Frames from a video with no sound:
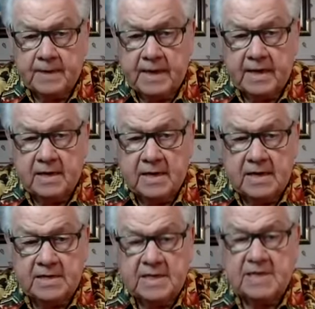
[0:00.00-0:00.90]
and
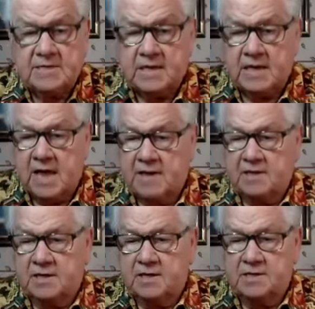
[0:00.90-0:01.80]
it takes a lot of
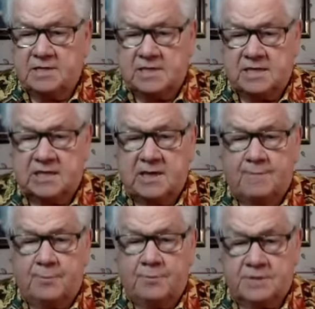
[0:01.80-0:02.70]
consistent
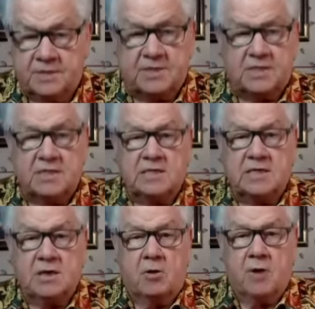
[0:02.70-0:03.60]

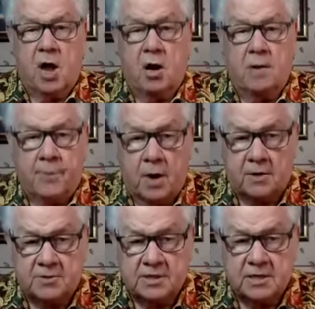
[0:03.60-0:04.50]
persistency on our
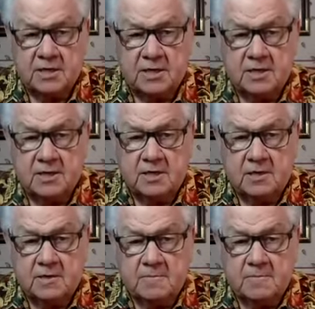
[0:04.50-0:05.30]
part mm-hmm.